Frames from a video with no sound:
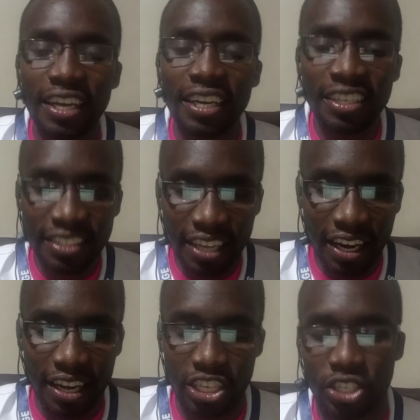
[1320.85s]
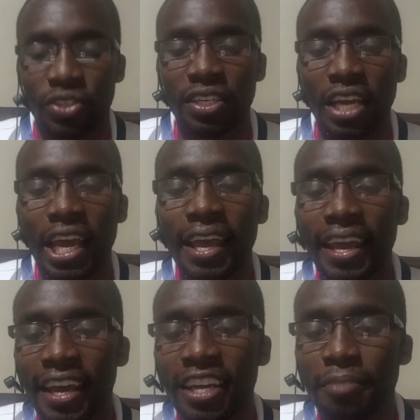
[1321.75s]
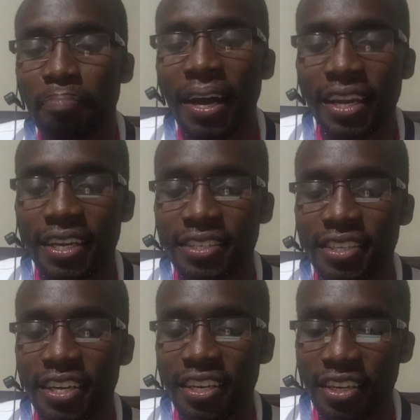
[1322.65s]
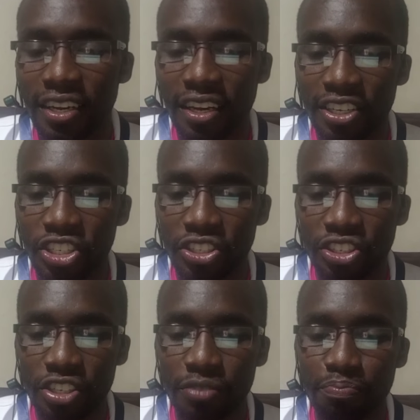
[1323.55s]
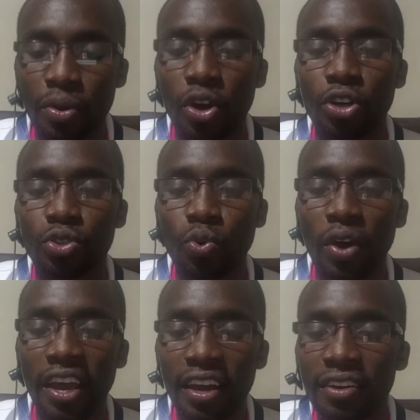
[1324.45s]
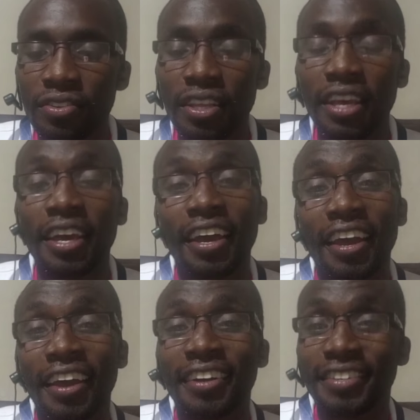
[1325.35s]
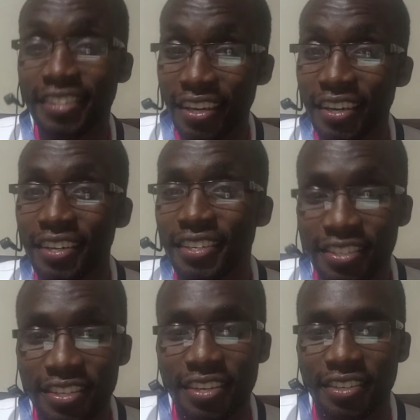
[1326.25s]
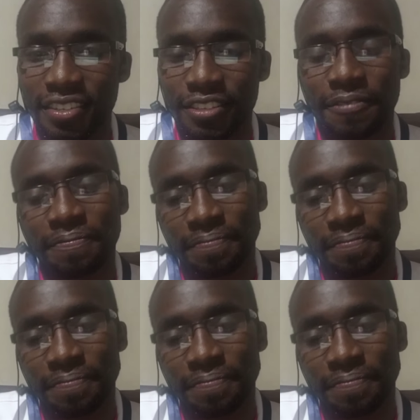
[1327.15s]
interaction, and balance in relationship to health and disease.